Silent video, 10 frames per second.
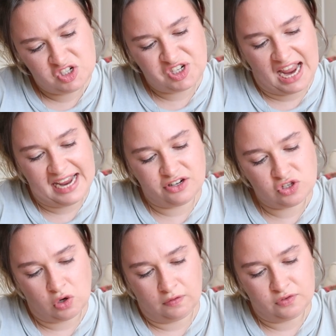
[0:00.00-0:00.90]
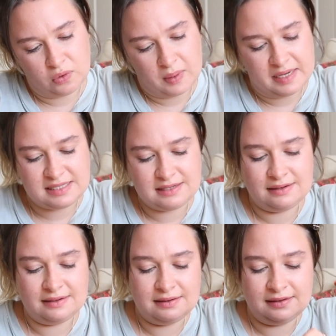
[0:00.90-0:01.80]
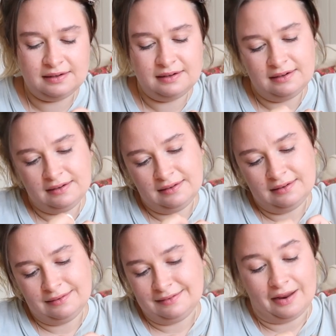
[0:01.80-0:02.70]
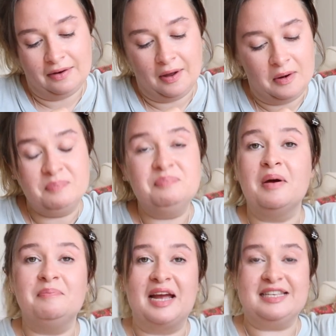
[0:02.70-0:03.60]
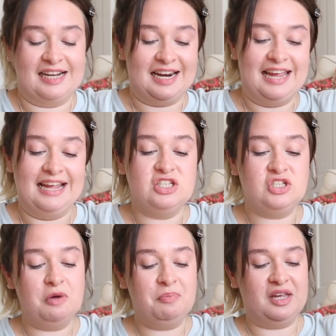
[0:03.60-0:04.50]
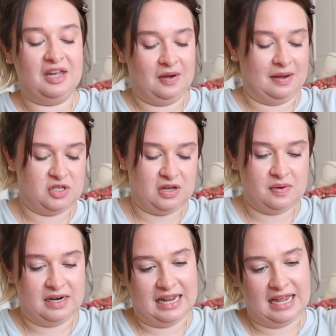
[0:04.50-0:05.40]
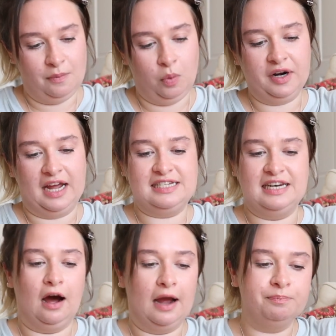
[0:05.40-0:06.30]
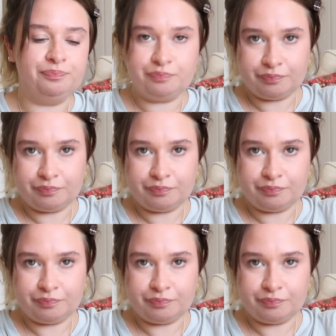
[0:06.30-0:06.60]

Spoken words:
Jade Soft Toys, don't know. But basically it's super cute. It was only $1.99.